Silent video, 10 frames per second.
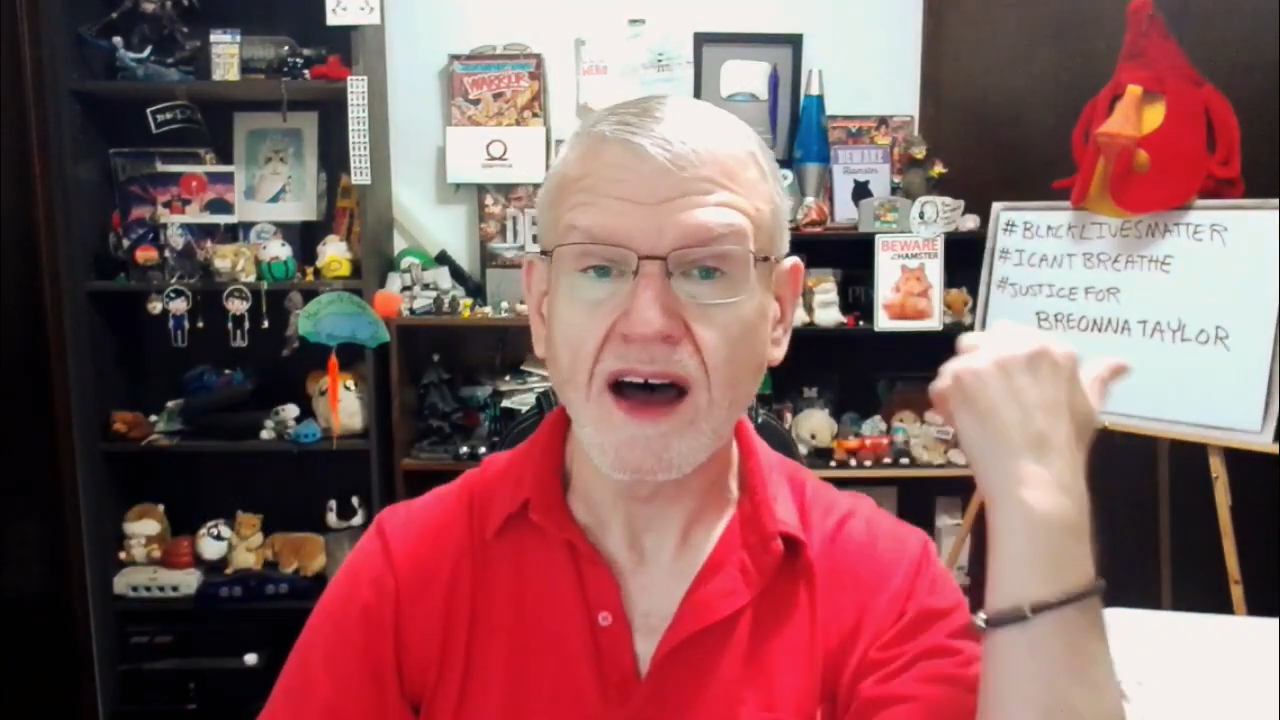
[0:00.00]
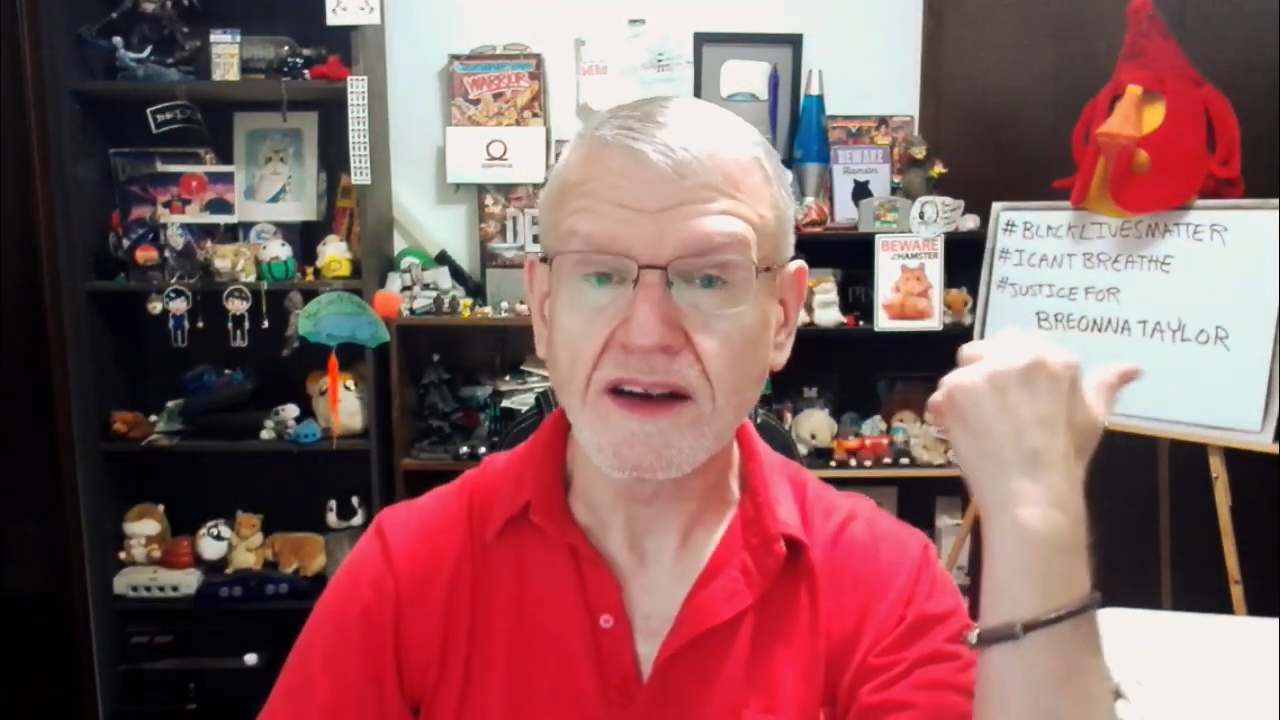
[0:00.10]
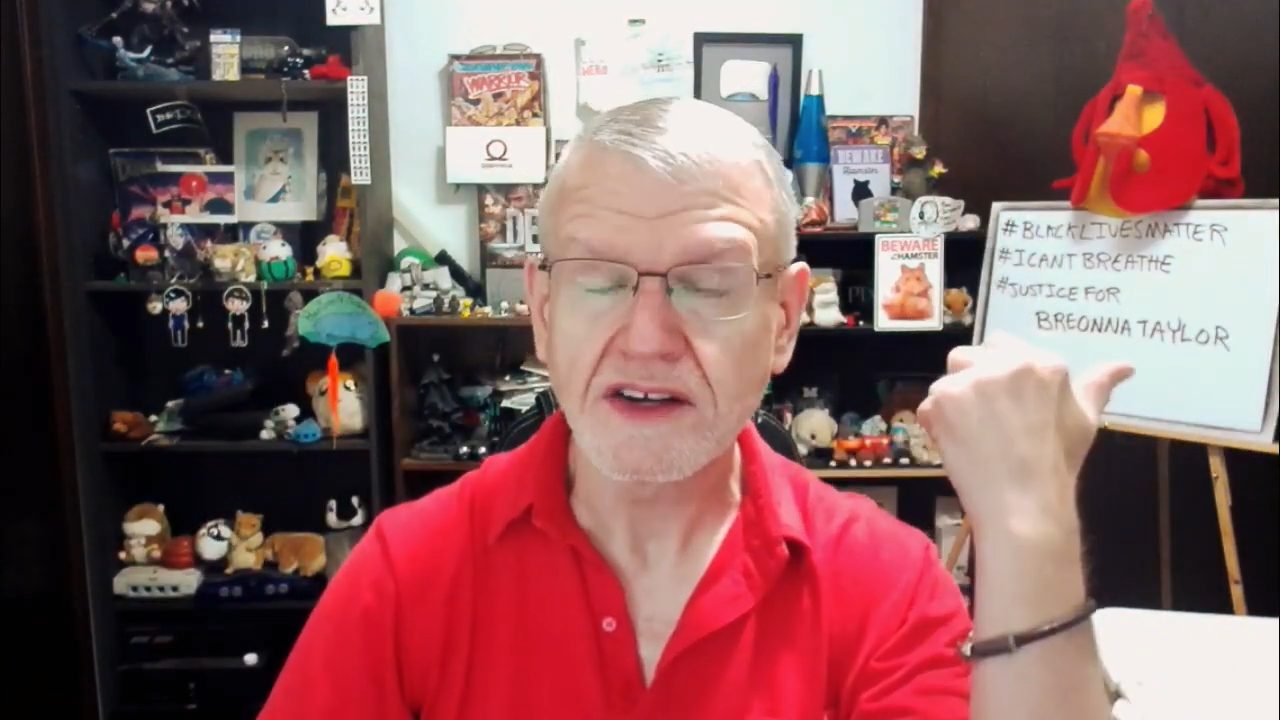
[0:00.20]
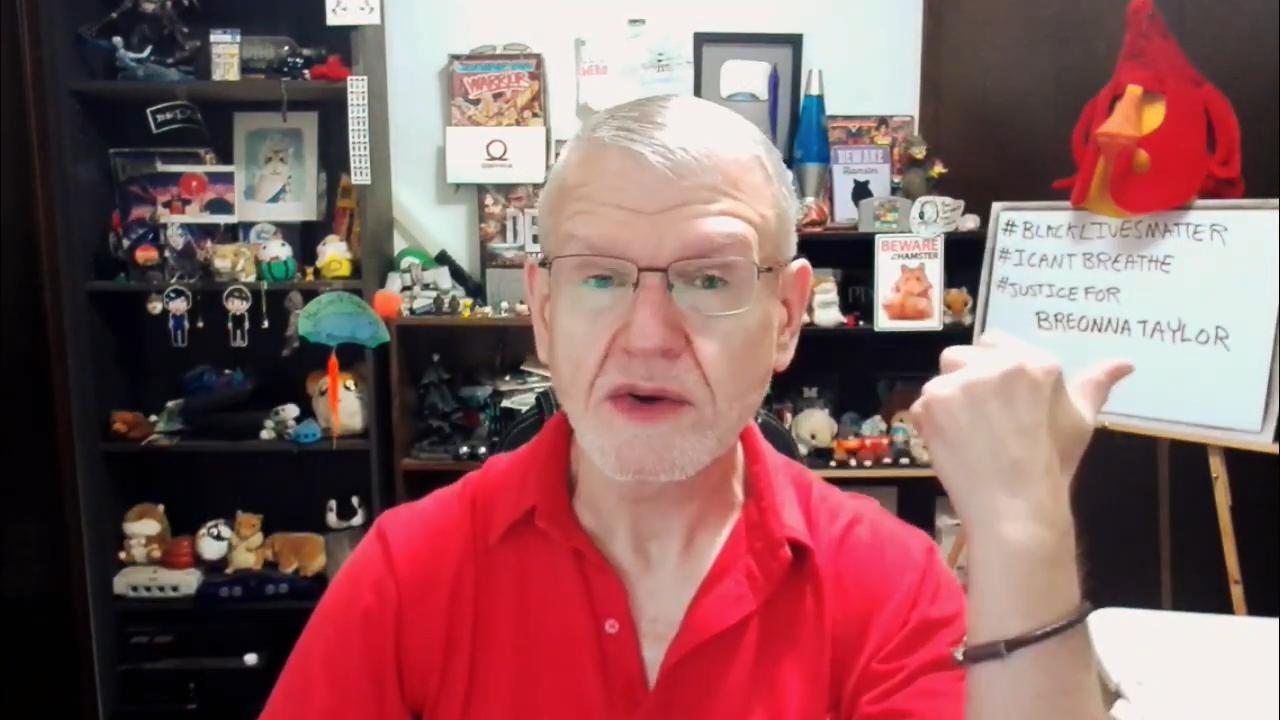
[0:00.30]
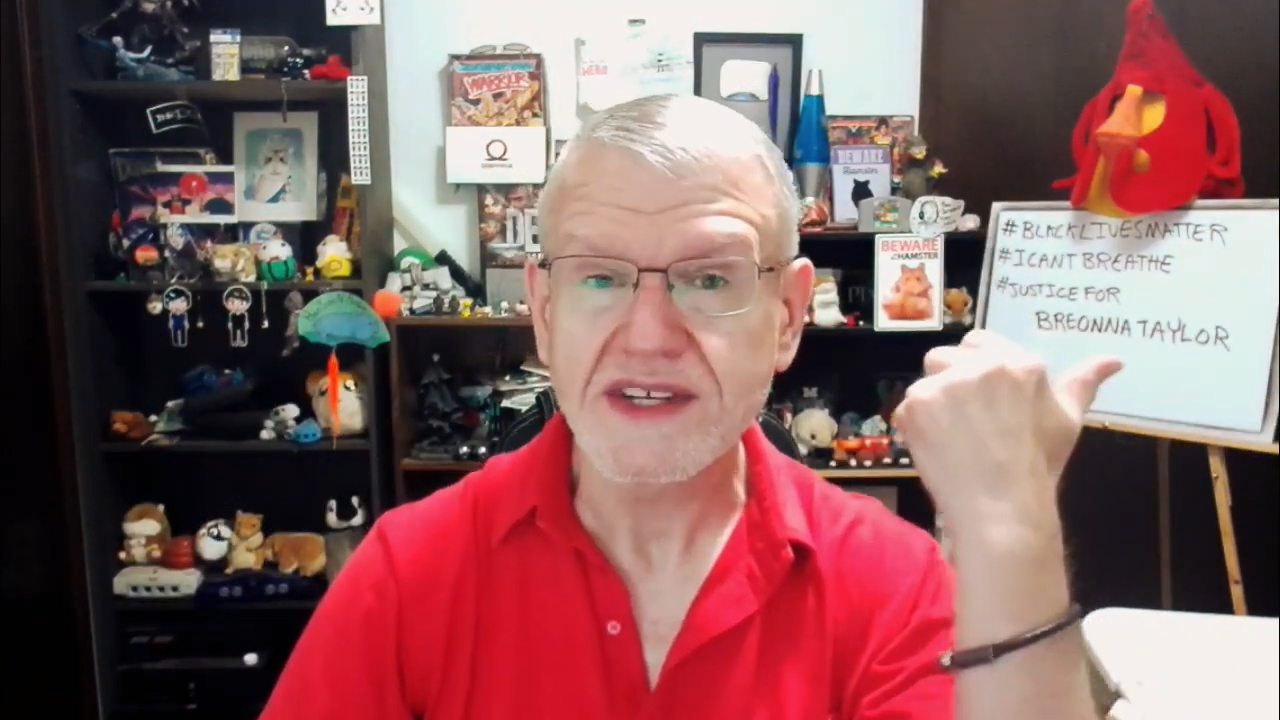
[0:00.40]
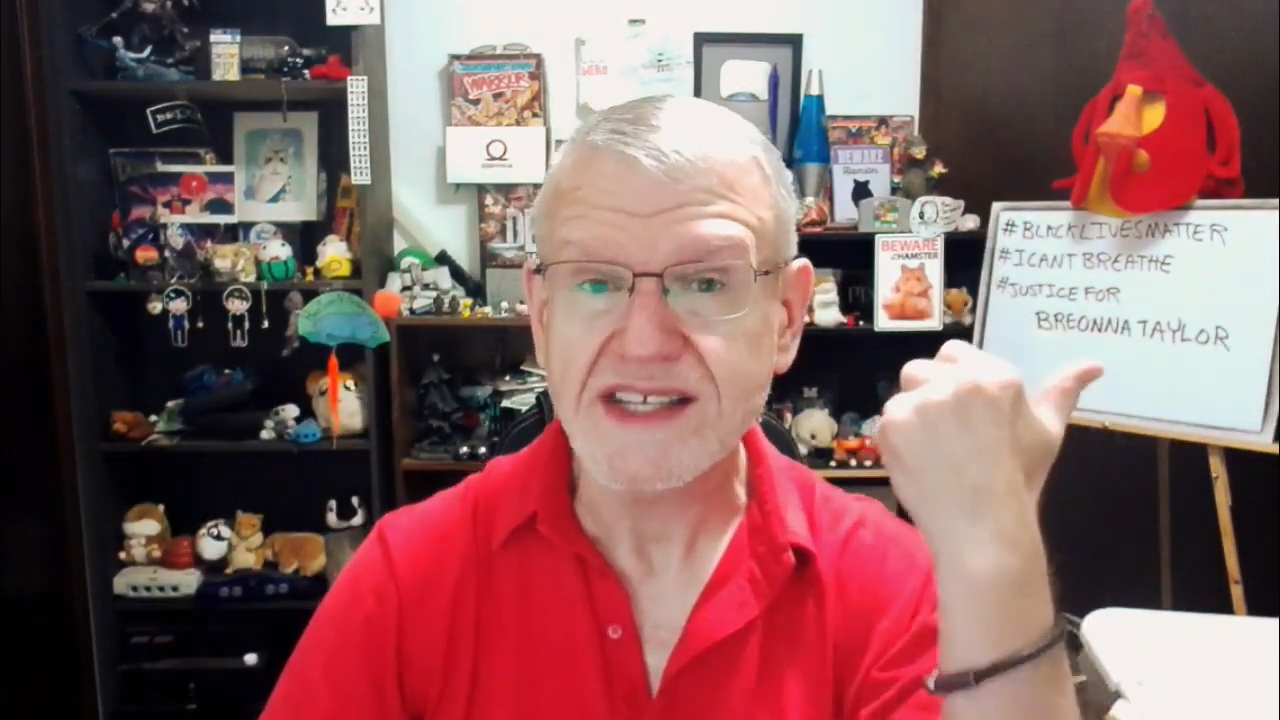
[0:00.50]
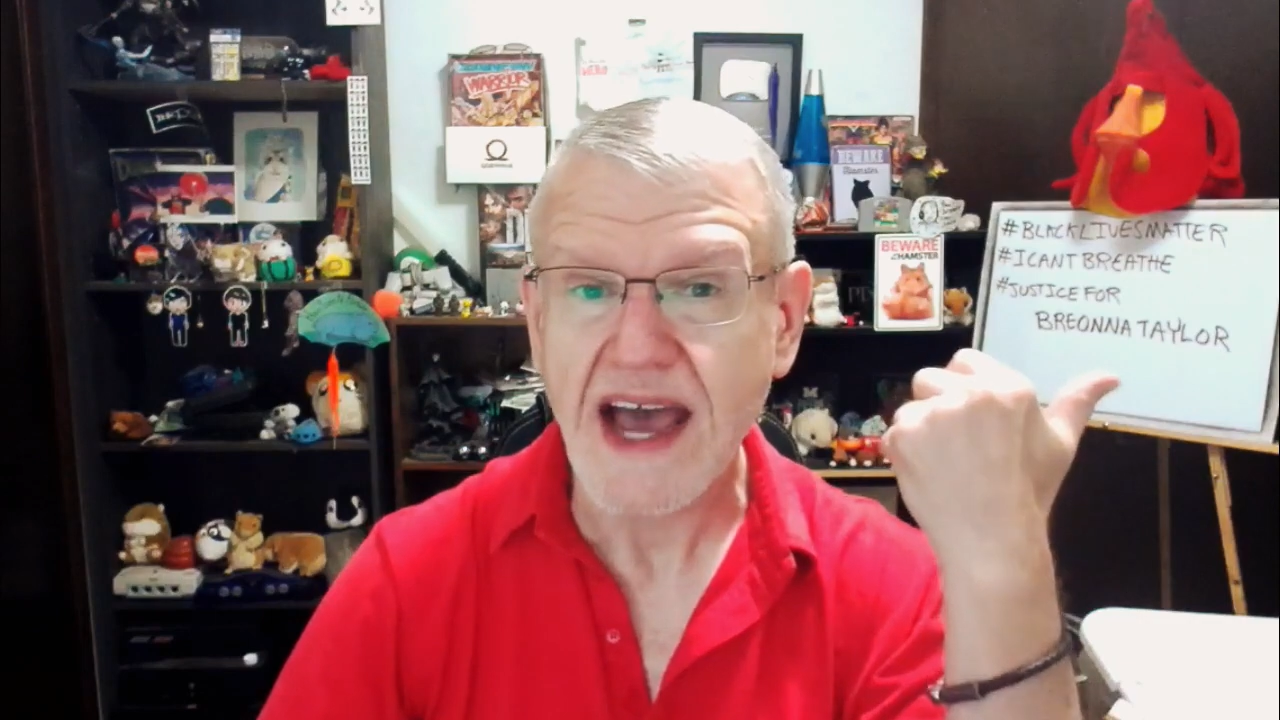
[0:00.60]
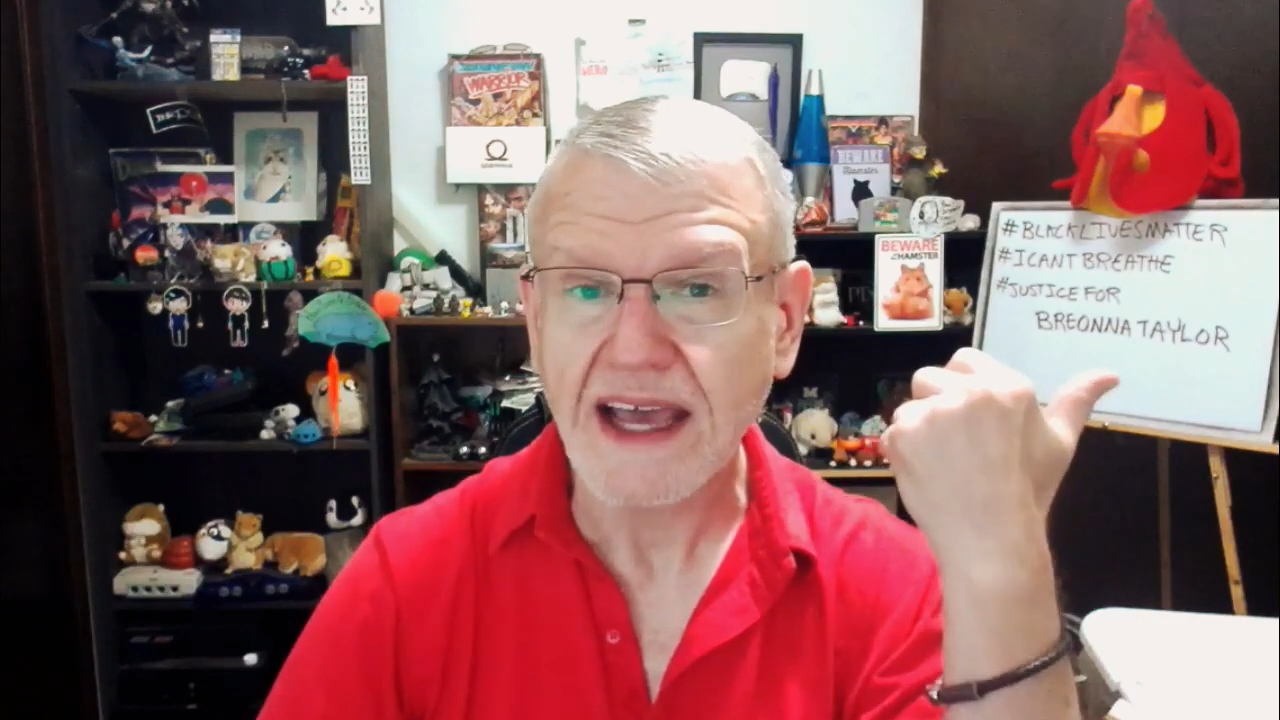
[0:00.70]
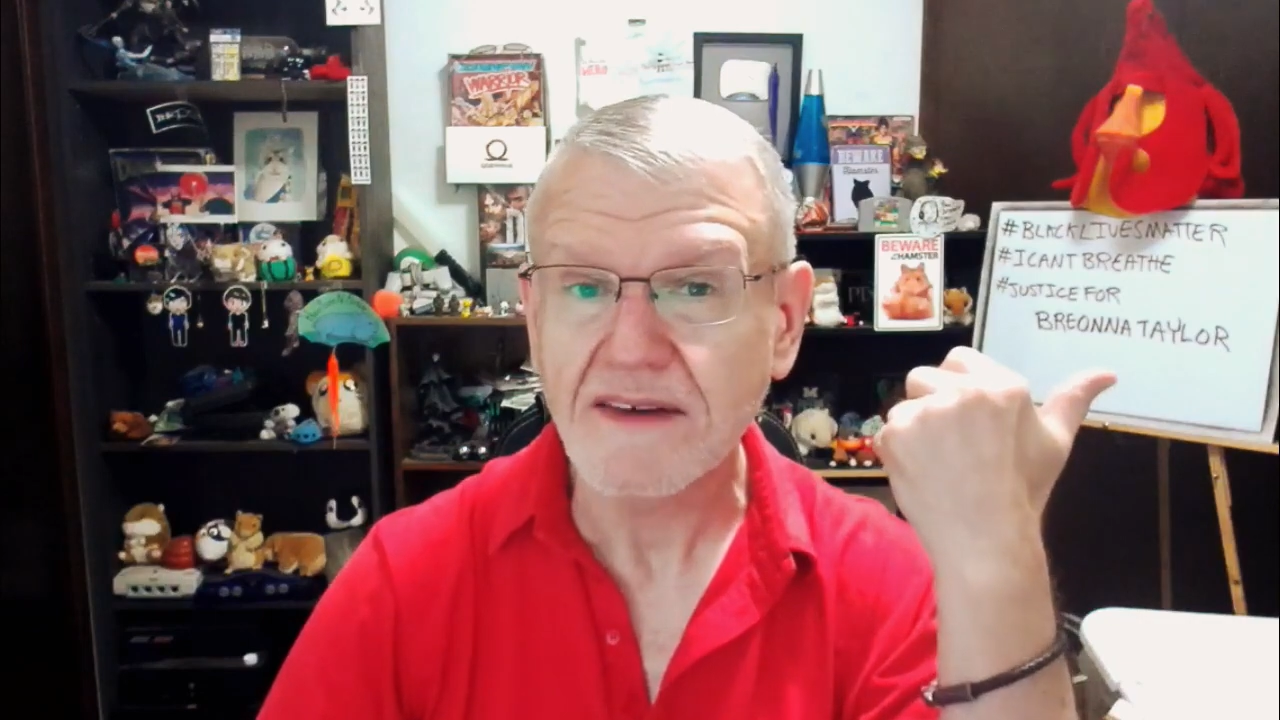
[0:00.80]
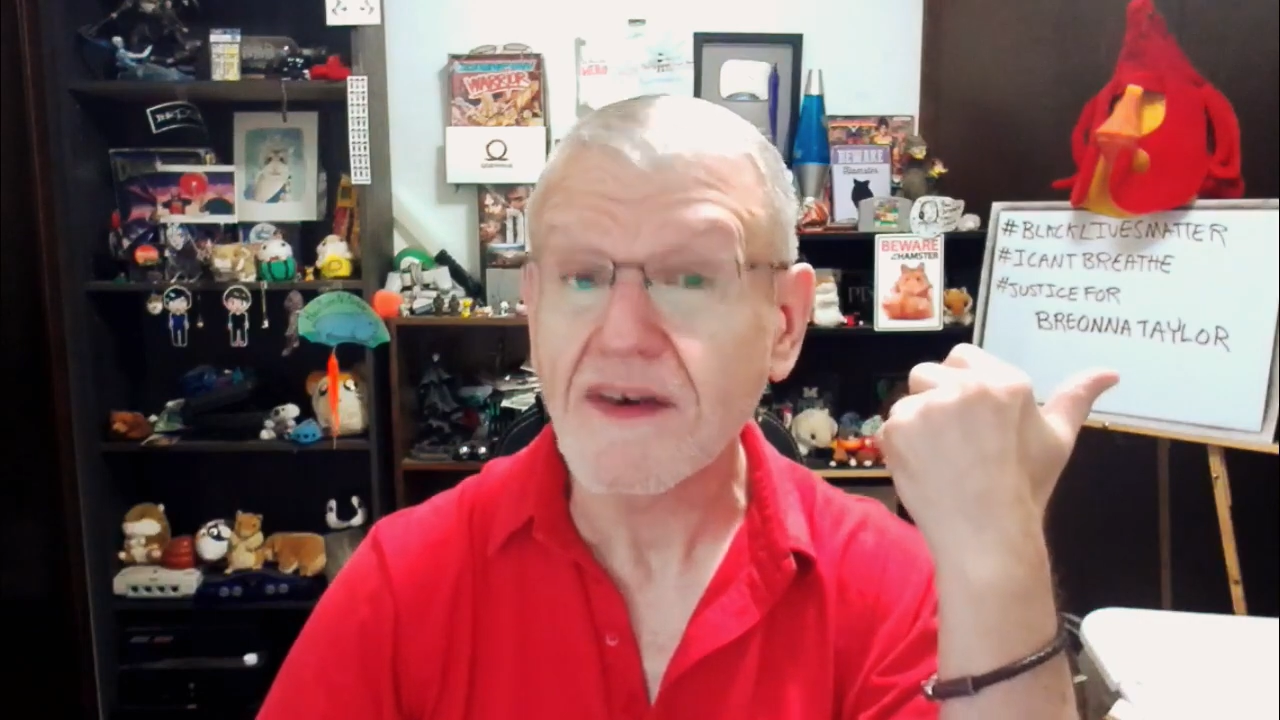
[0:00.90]
onto a
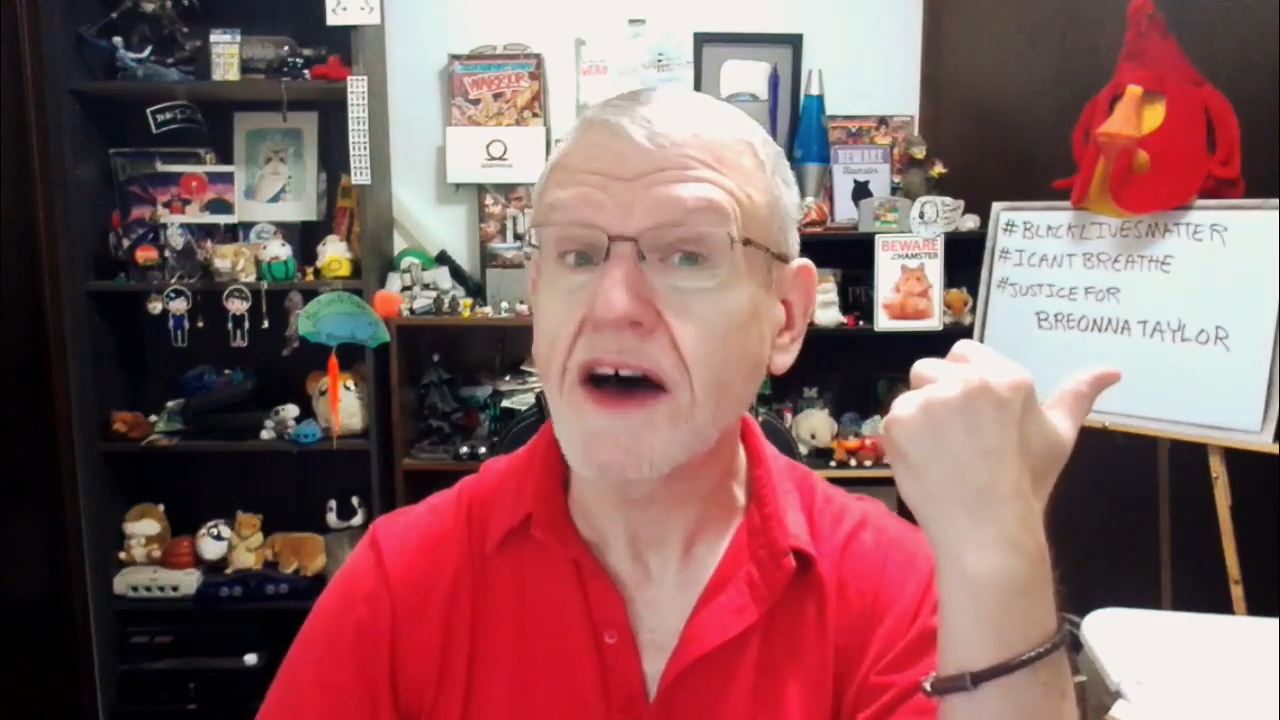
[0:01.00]
stack of